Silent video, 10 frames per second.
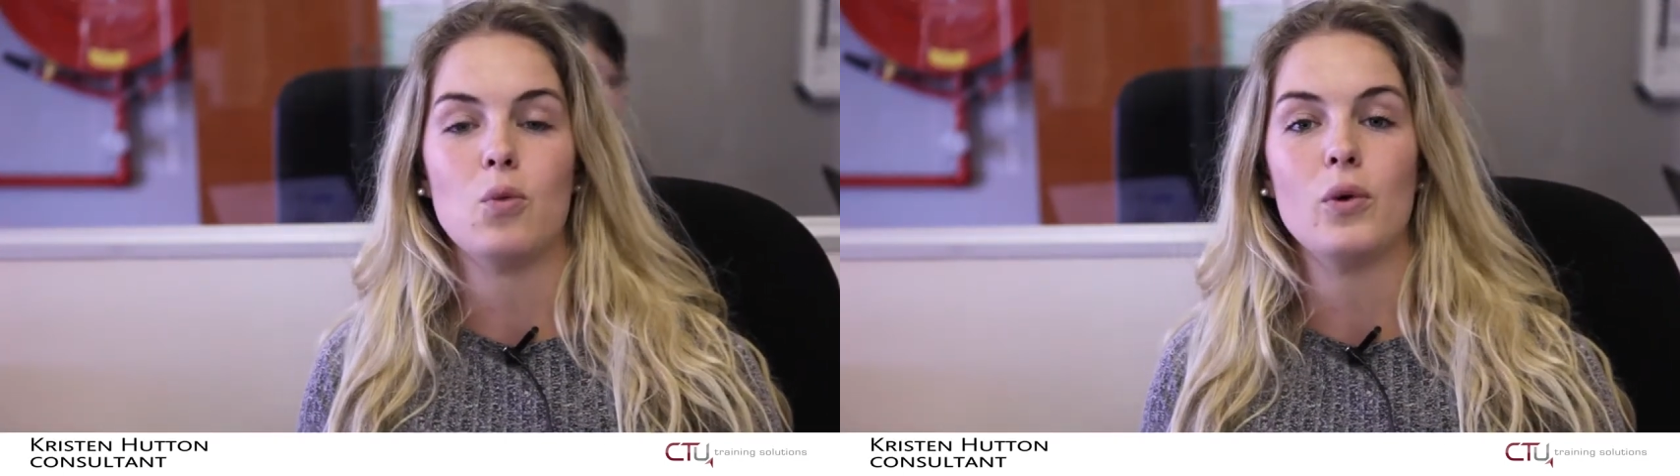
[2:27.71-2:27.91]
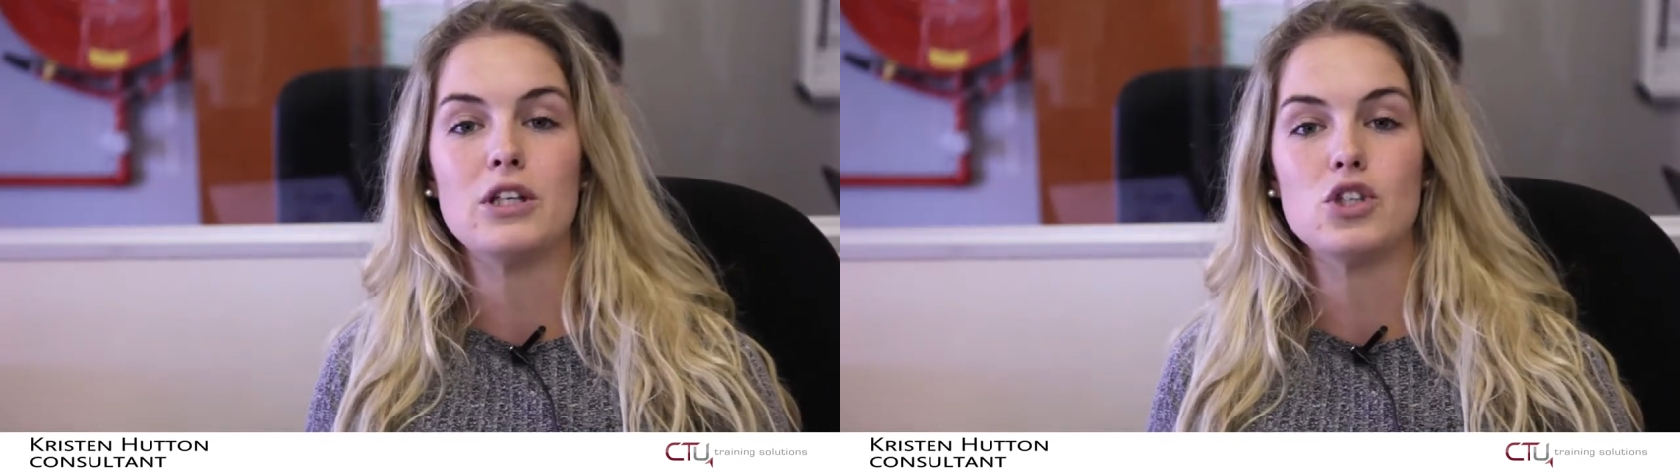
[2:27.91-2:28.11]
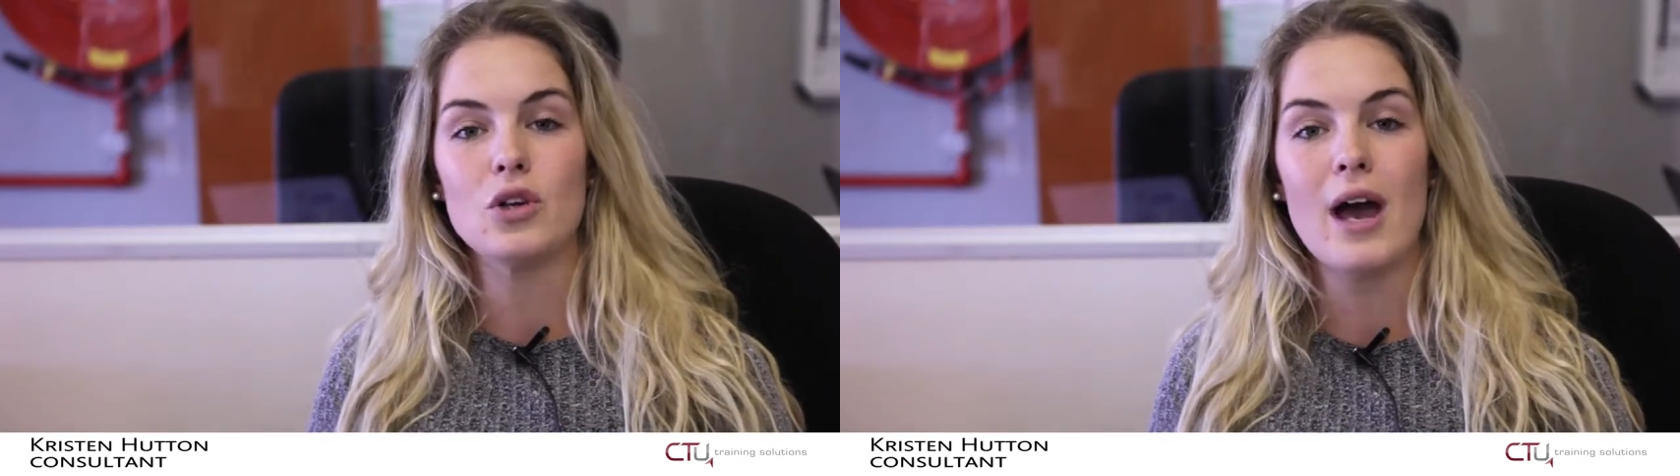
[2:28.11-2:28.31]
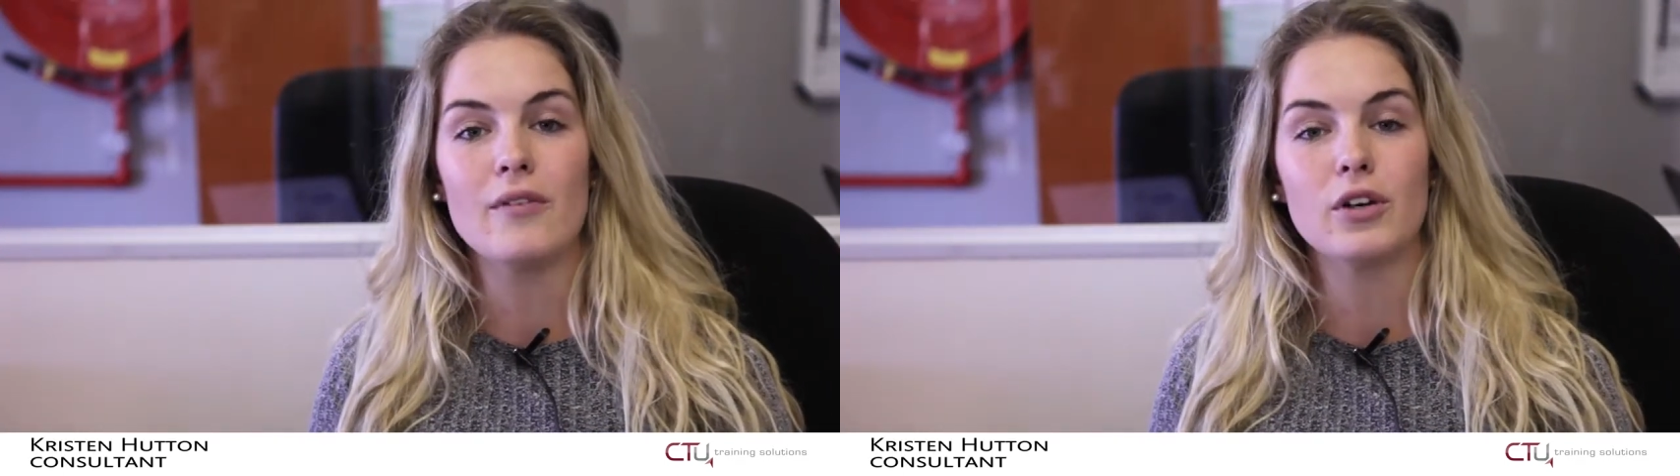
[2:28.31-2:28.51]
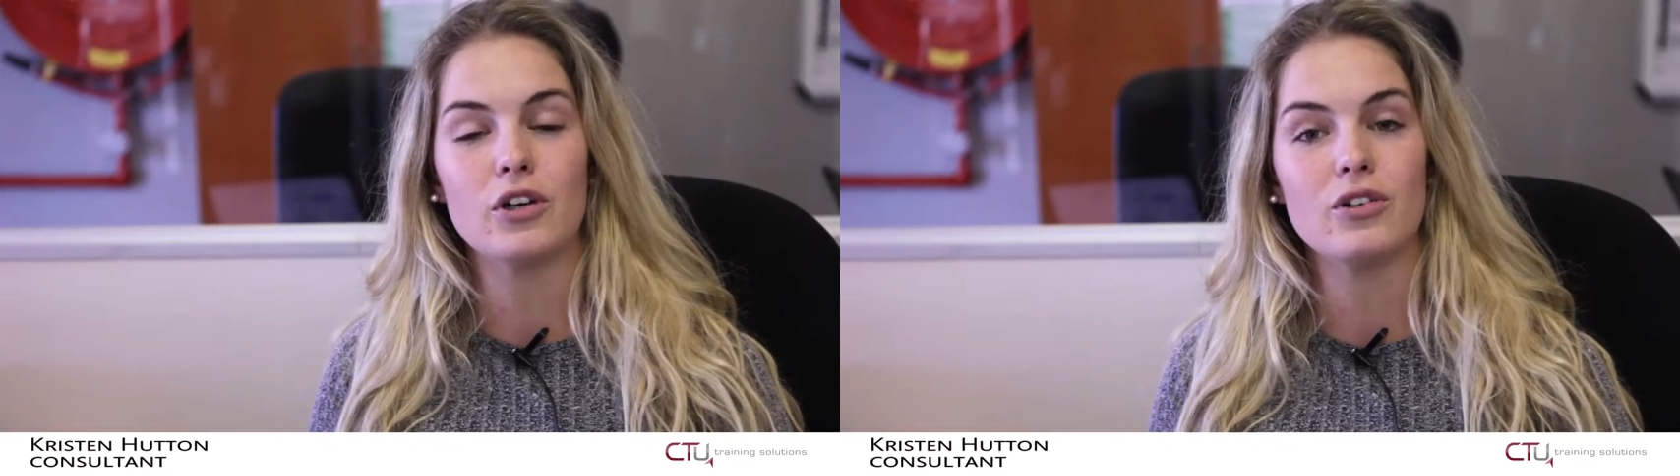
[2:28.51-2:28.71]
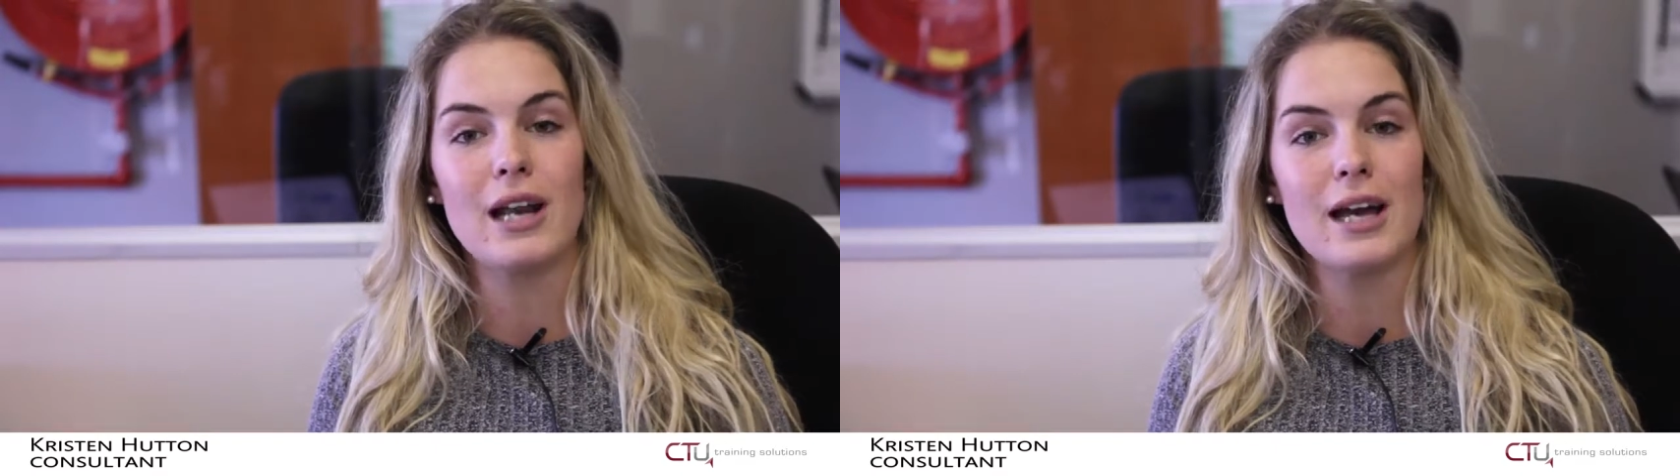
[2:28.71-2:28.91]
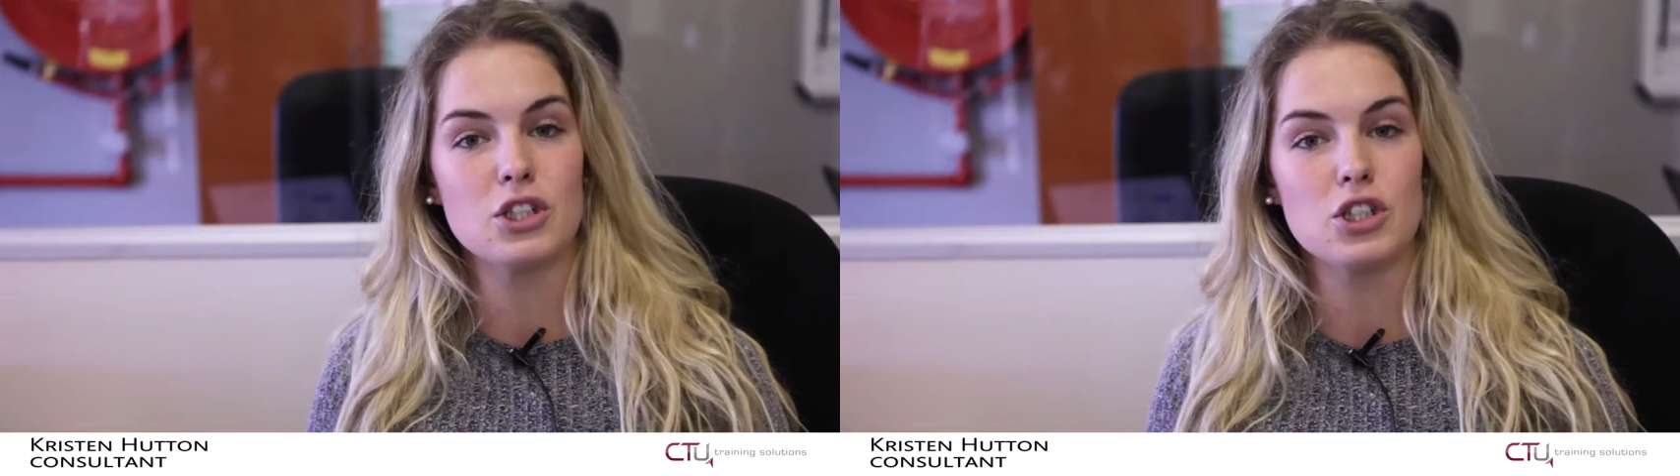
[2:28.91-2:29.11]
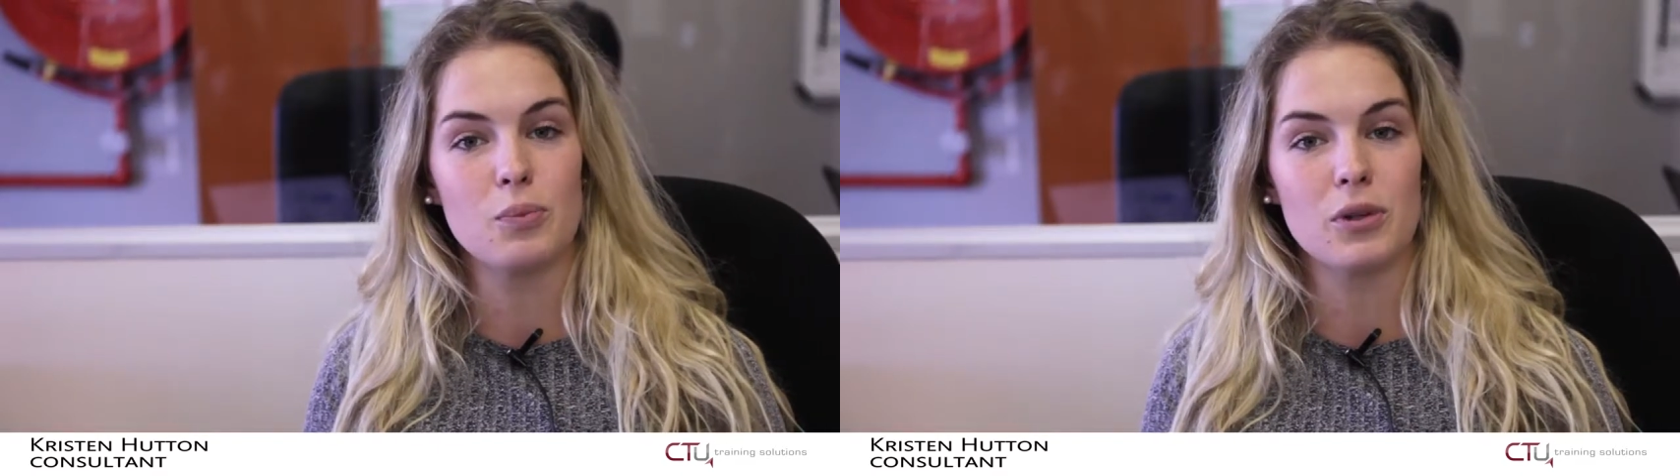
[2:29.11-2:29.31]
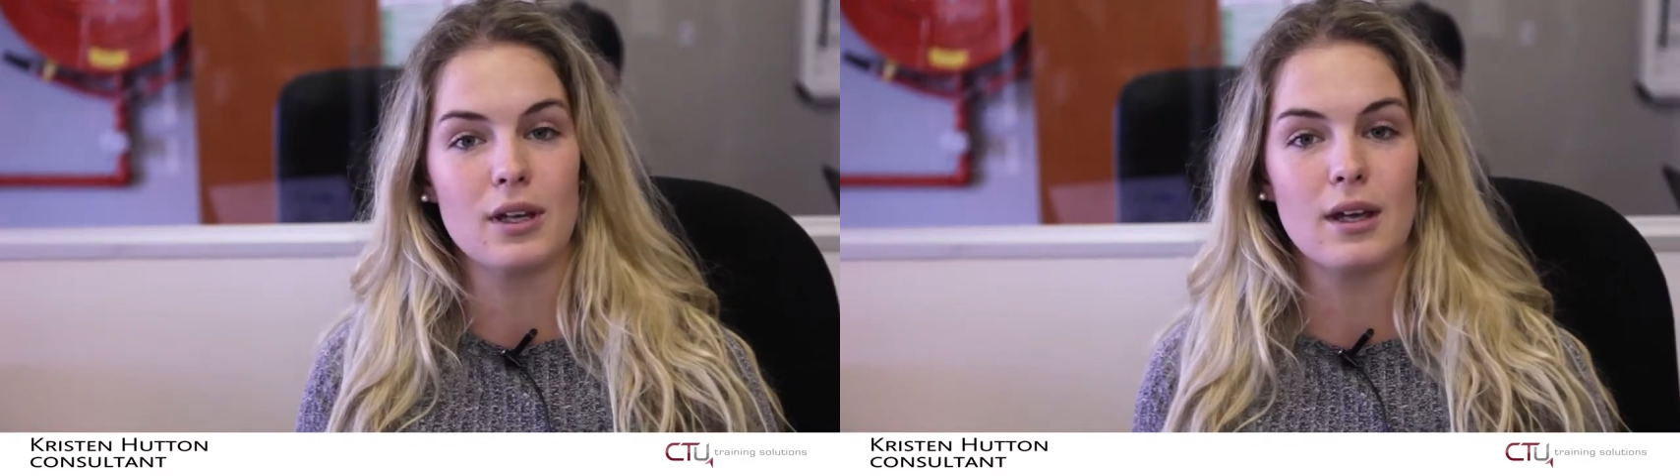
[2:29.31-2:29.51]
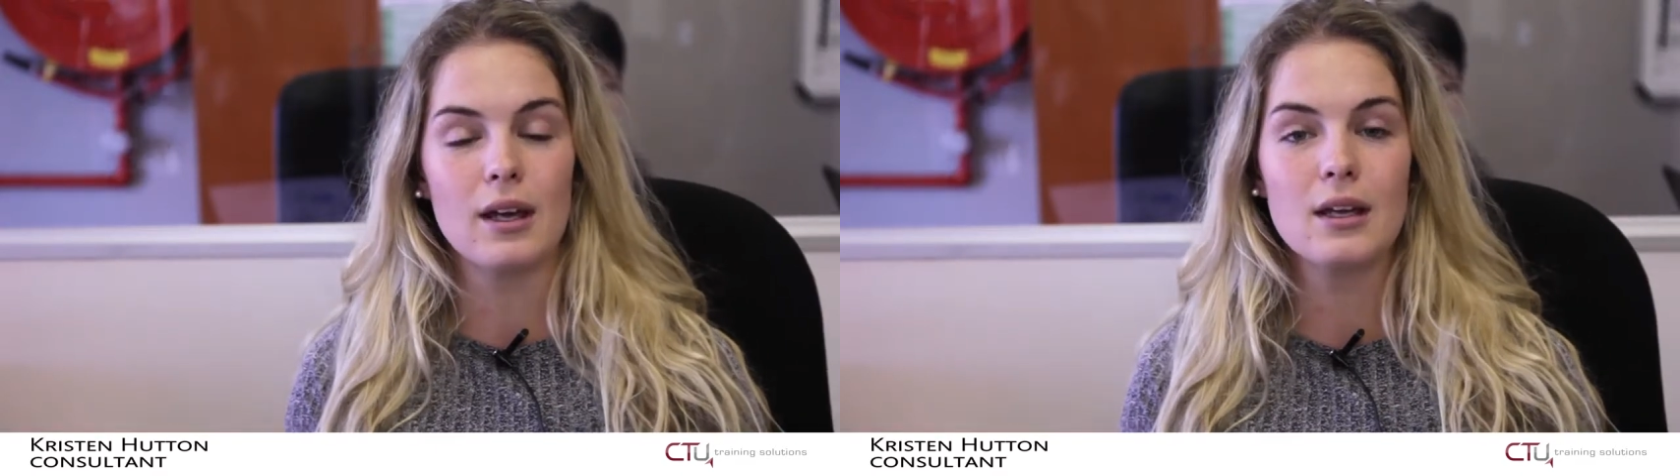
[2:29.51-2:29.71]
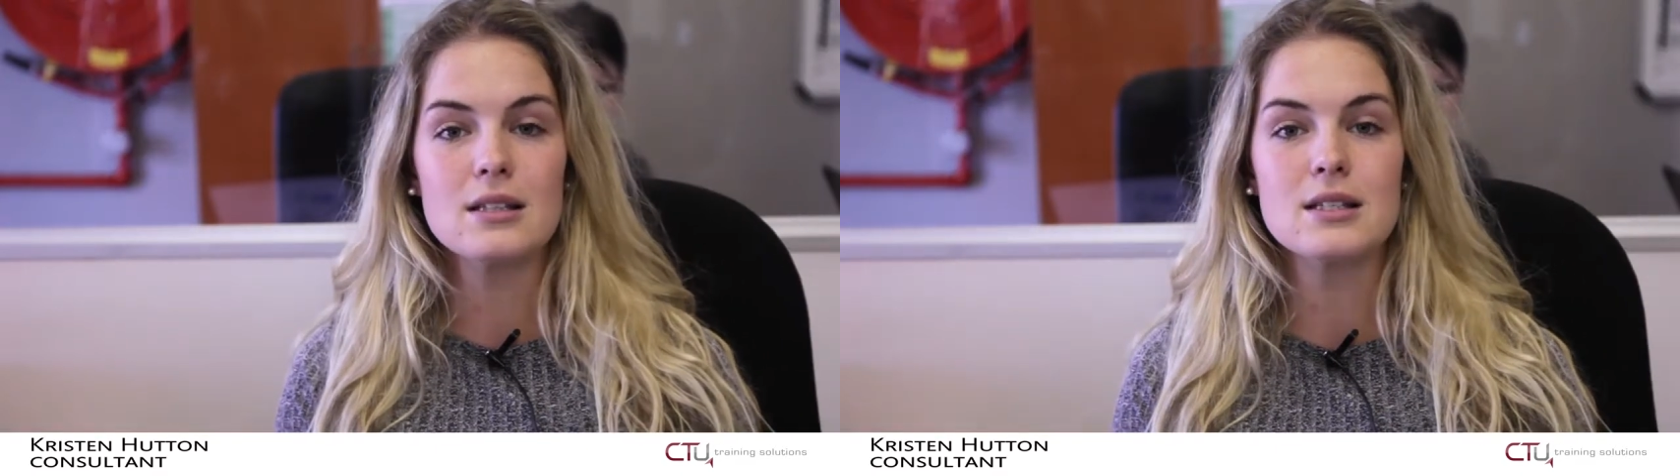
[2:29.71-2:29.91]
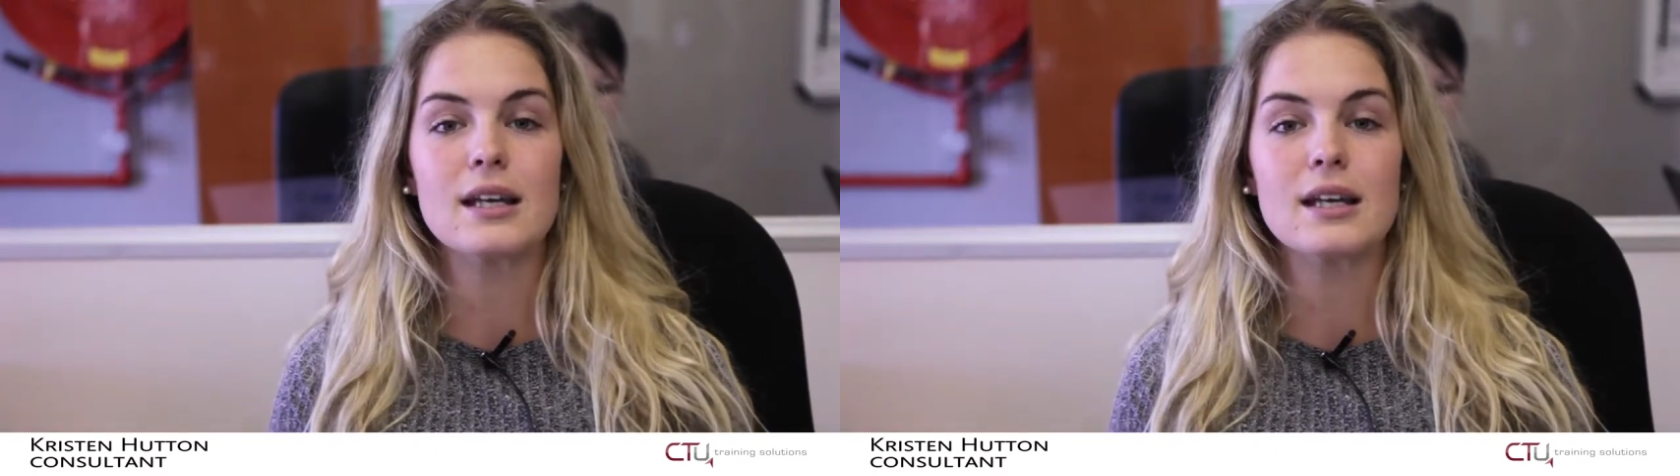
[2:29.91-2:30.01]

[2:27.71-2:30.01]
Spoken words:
We do have a good relationship with the kids.